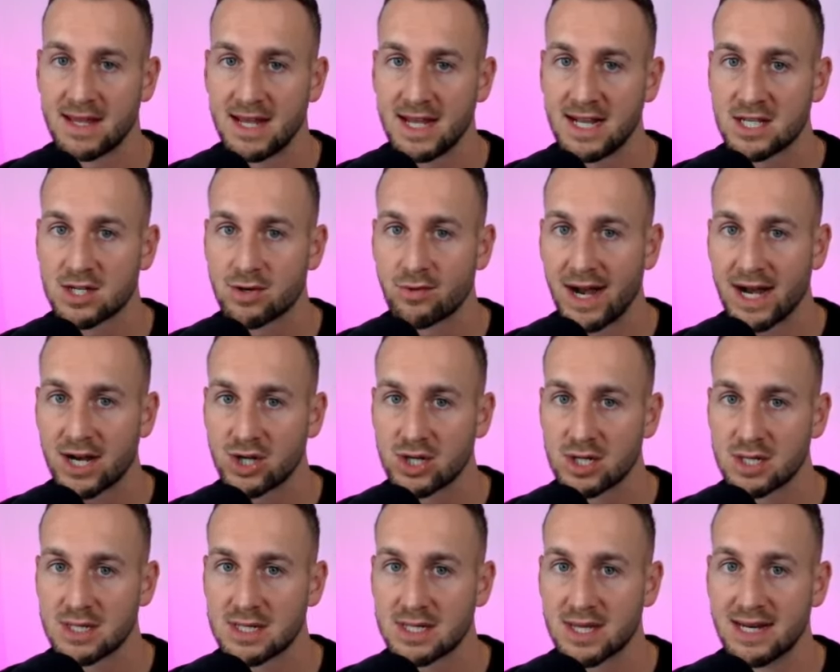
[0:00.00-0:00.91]

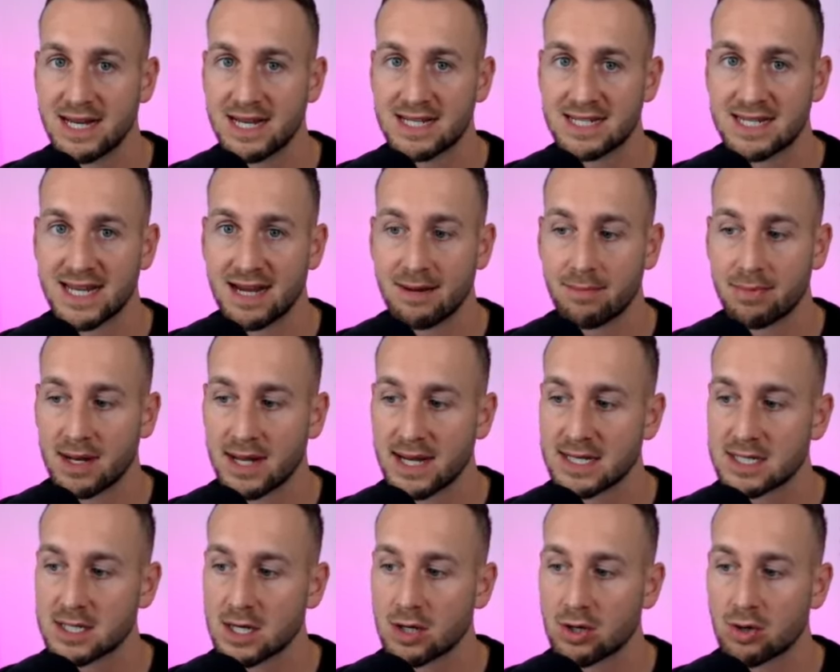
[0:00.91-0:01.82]
interactions that need to take
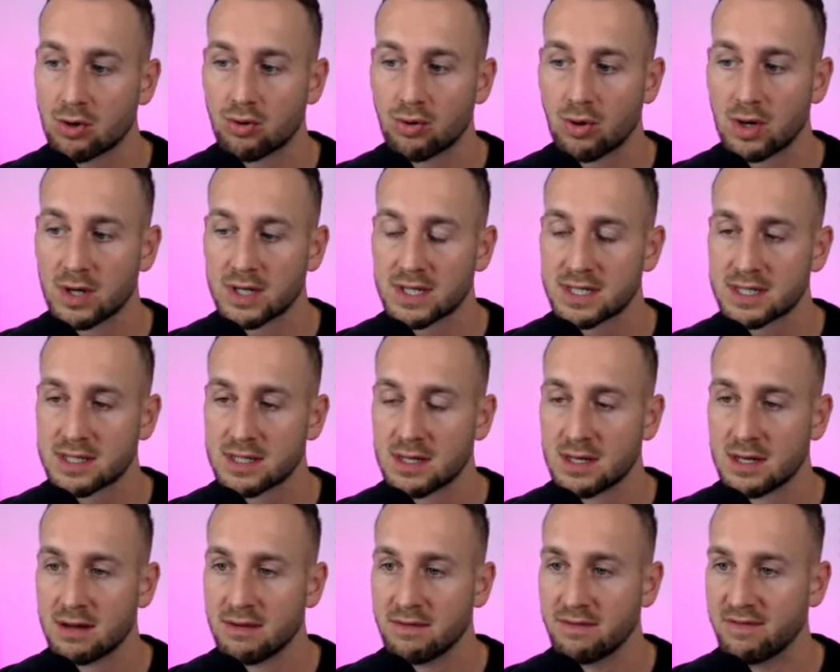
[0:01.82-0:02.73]
place across
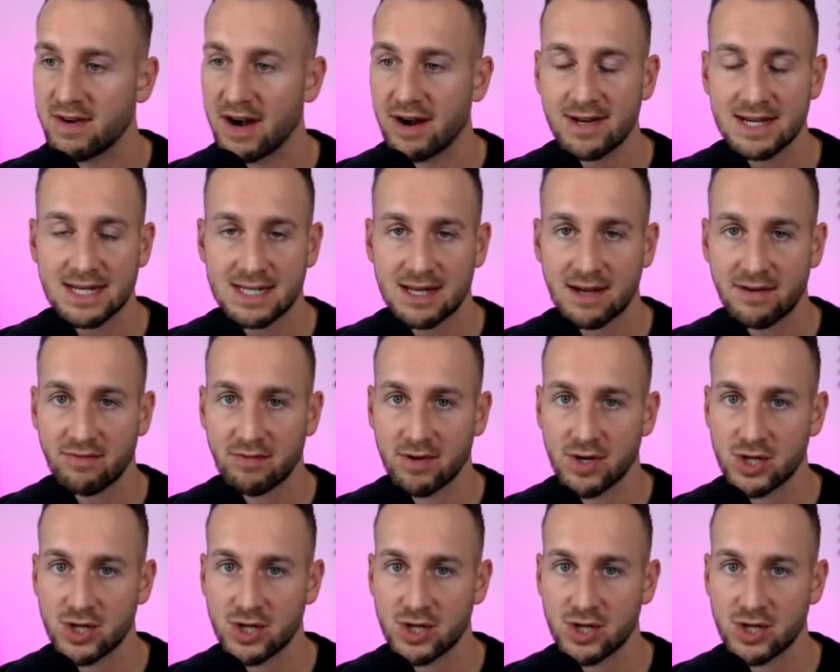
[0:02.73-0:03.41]
various different